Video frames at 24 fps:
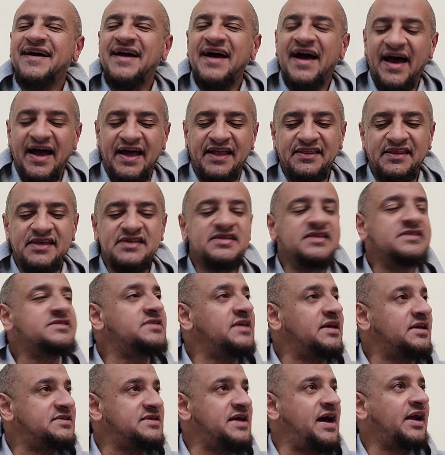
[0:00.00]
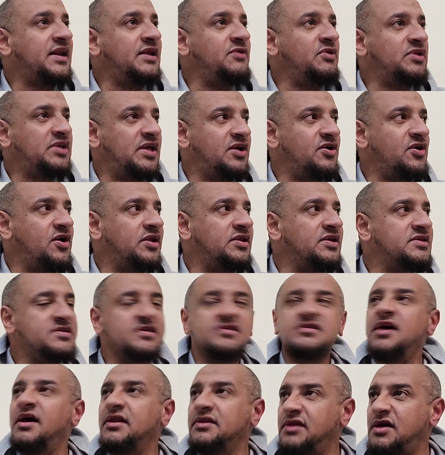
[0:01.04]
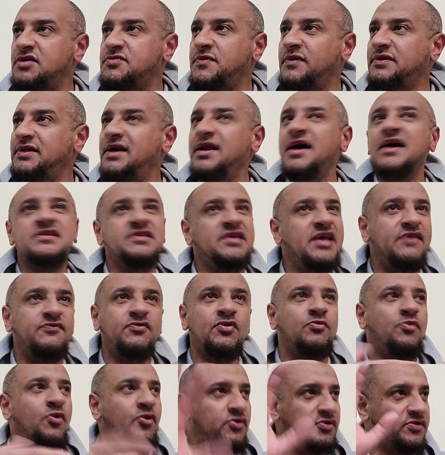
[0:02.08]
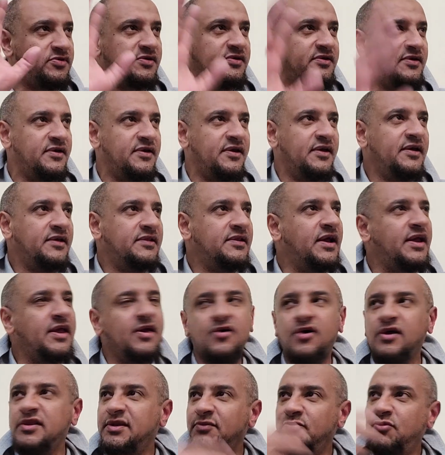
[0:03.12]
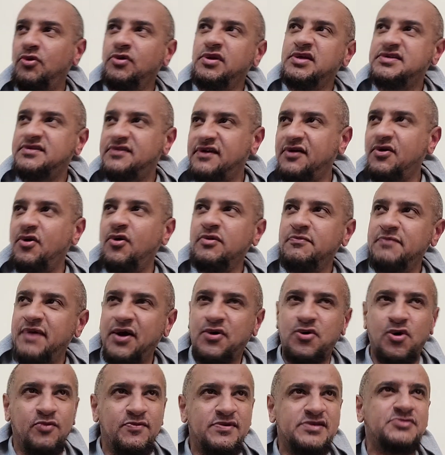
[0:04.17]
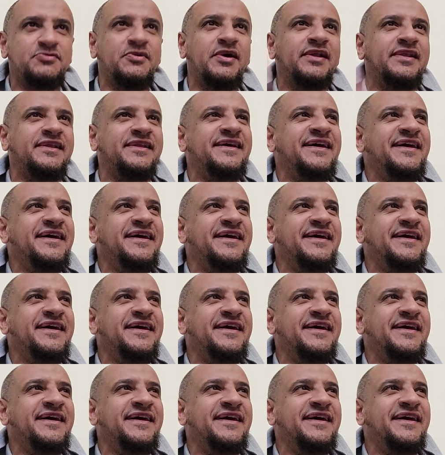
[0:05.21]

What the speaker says: And this is exactly what he got. He says, Allah subhanahu wa ta'ala has gave you both. Like he got the bonus going back home as well.